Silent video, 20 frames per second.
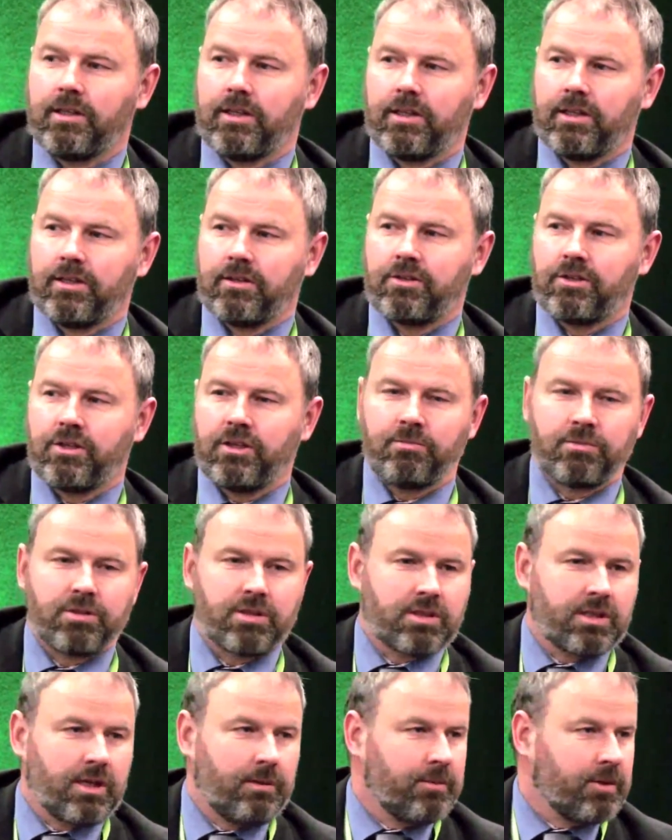in terms of
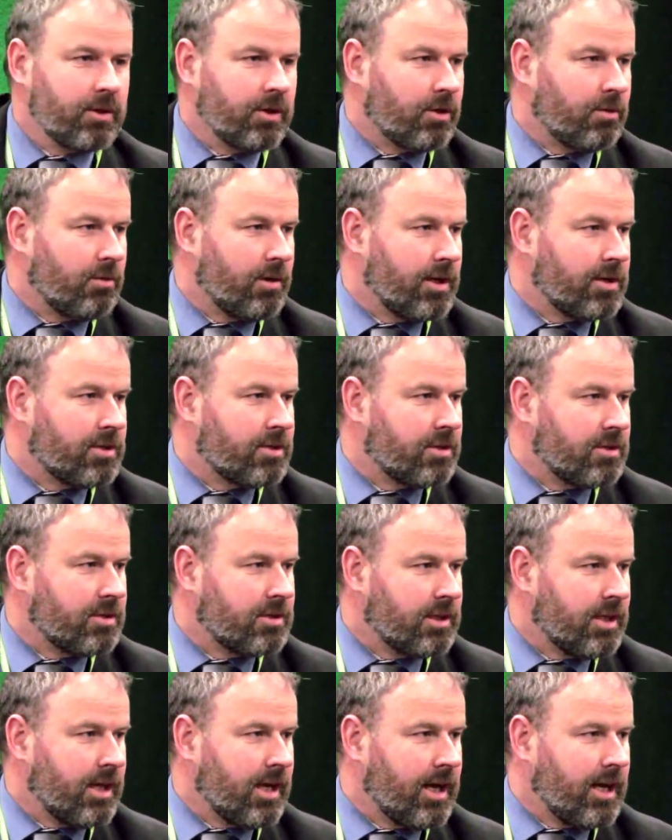some of the questions
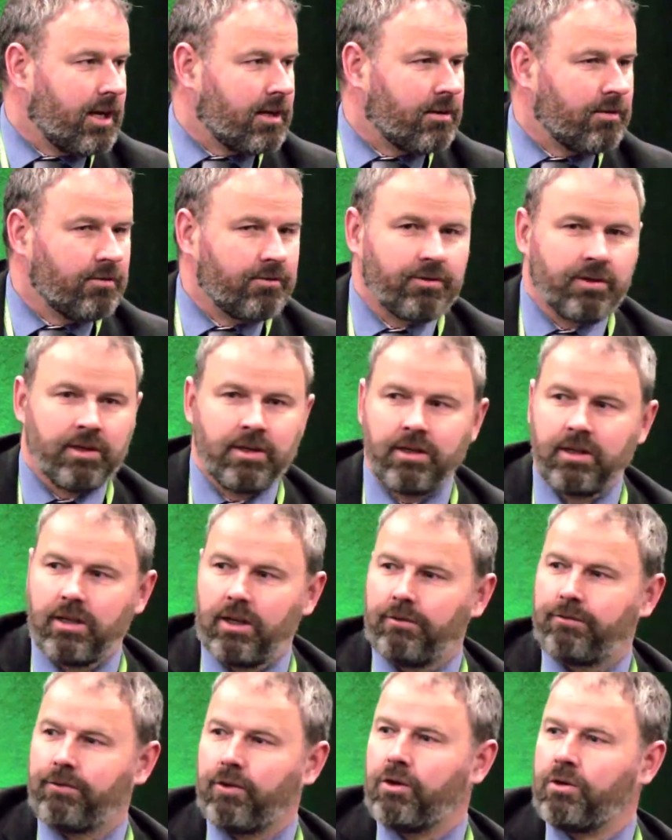he had of
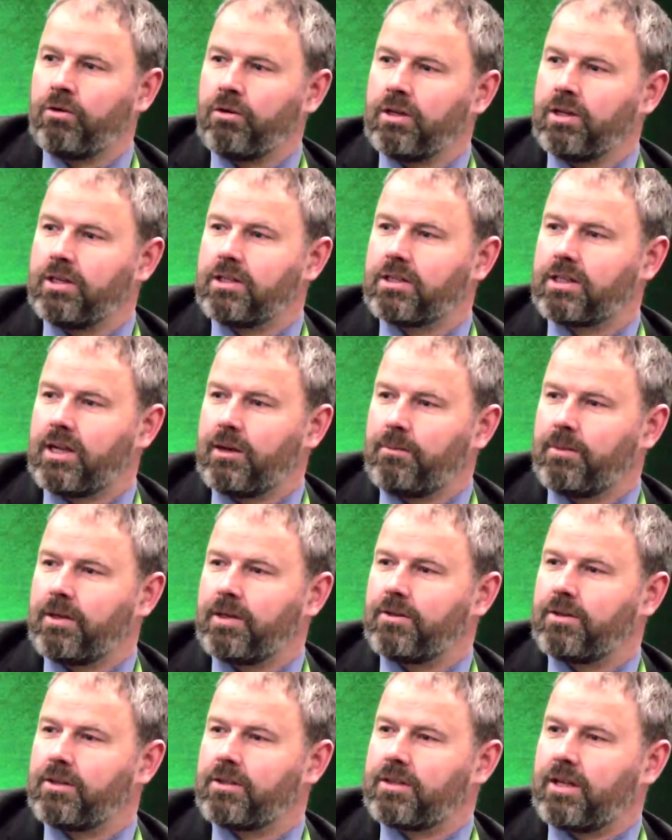if only someone
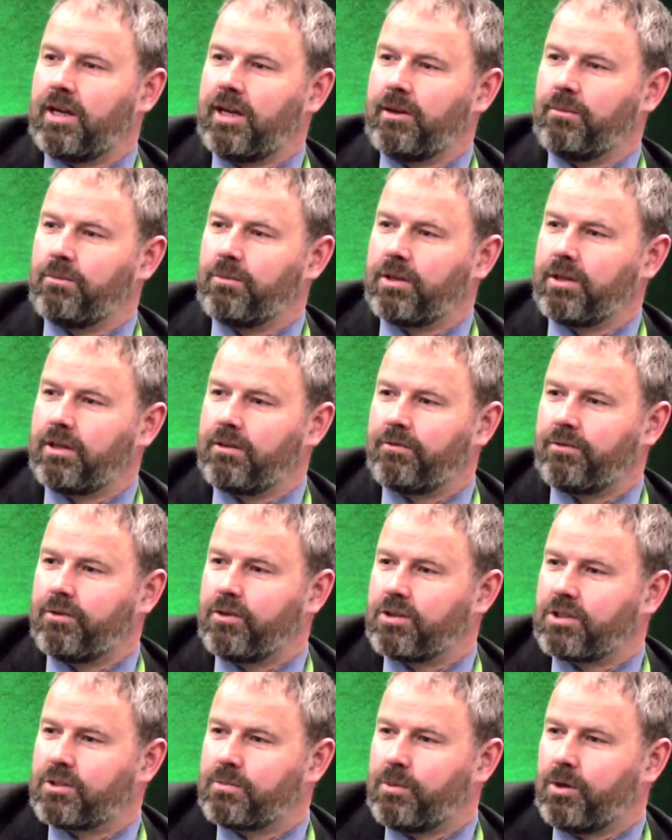at the time when they
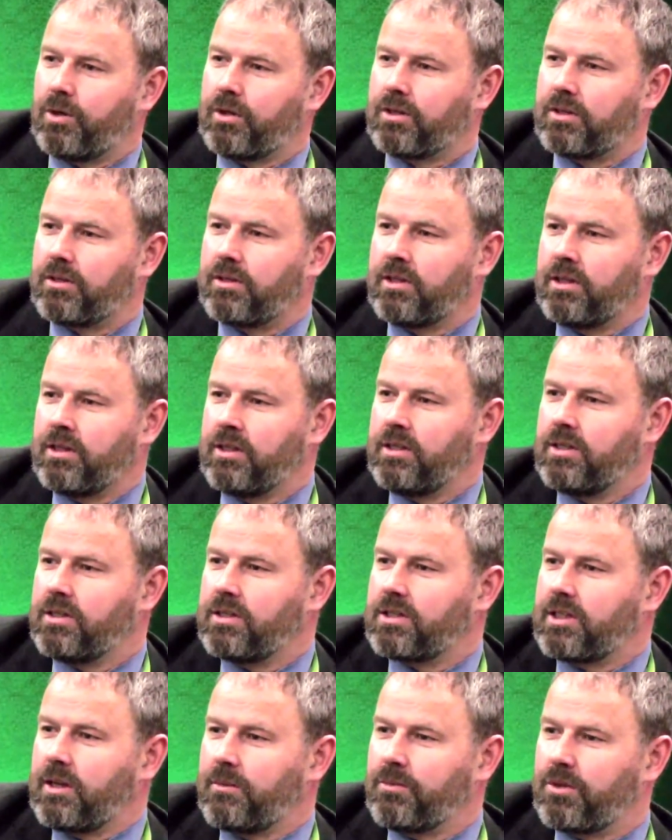first spotted
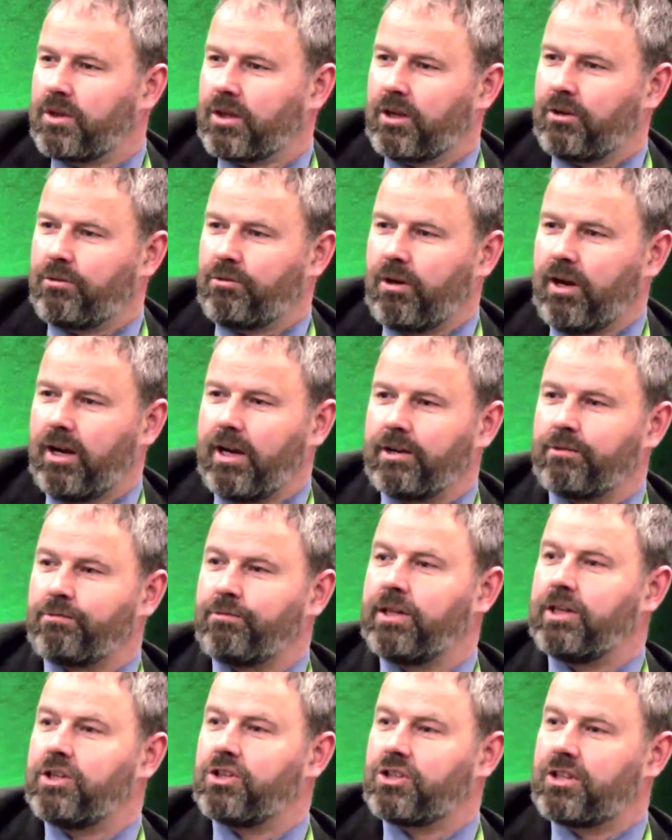something awry
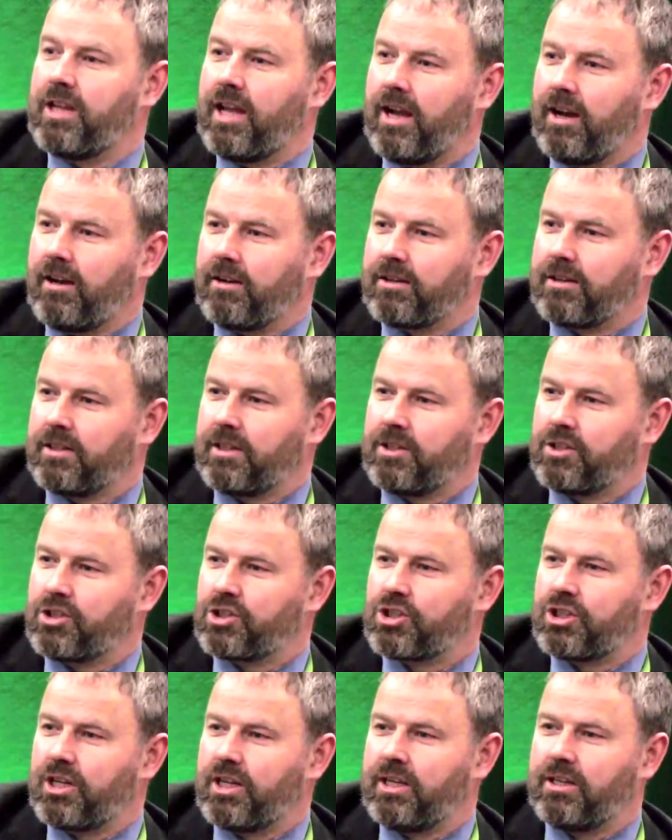reached out and
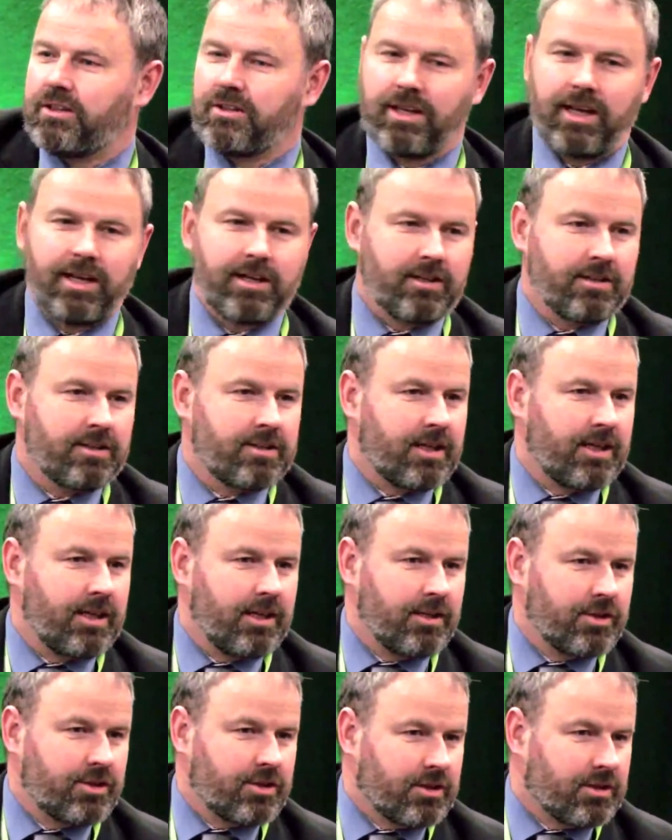shared that
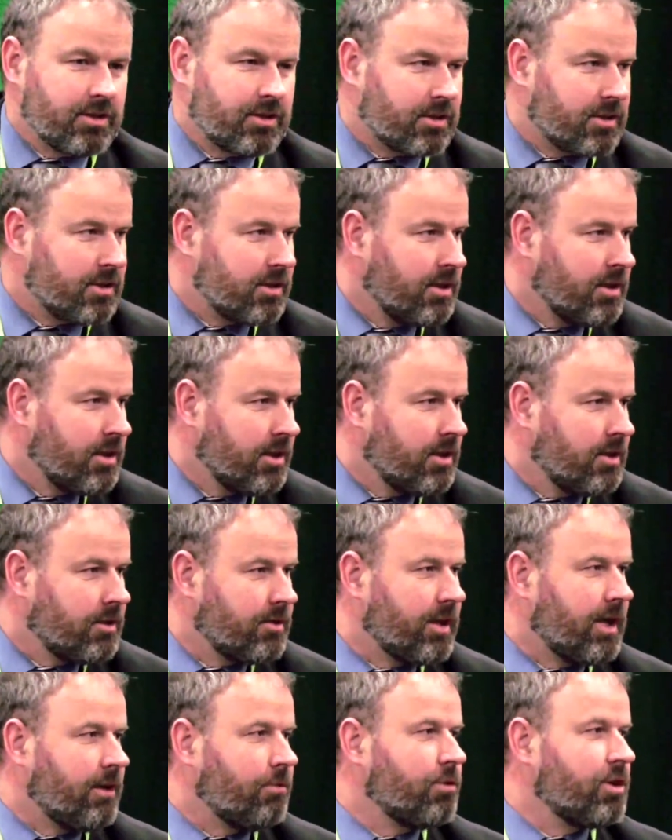intelligence,
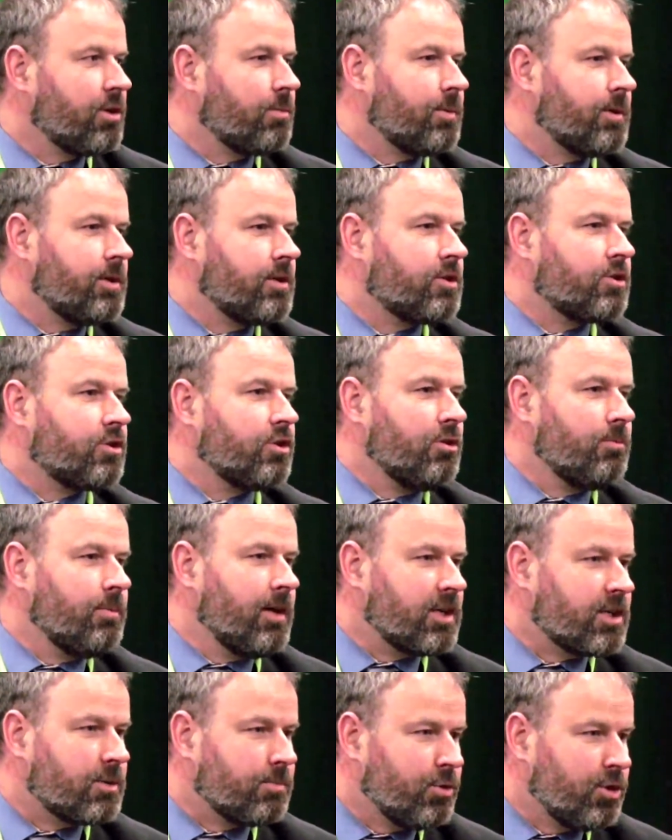that would have been so
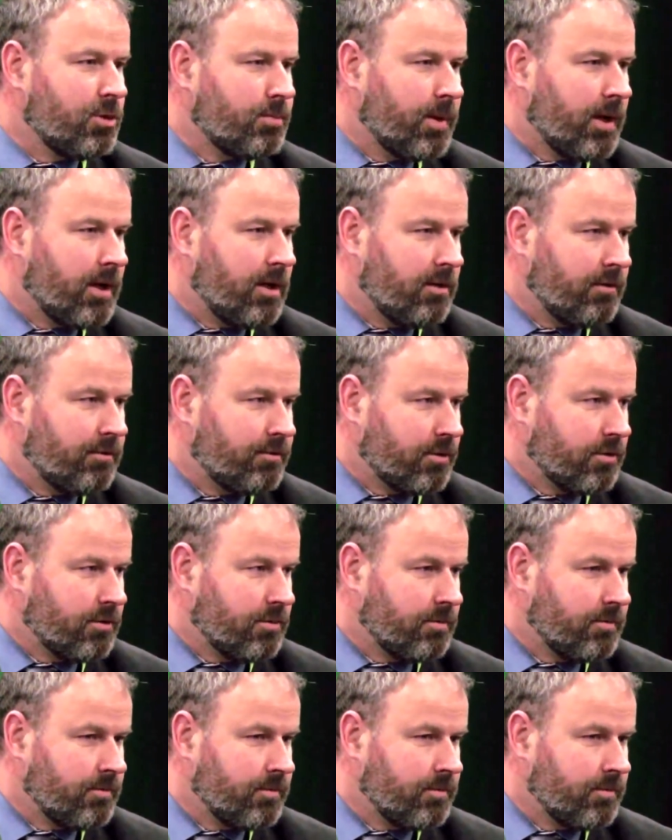much more powerful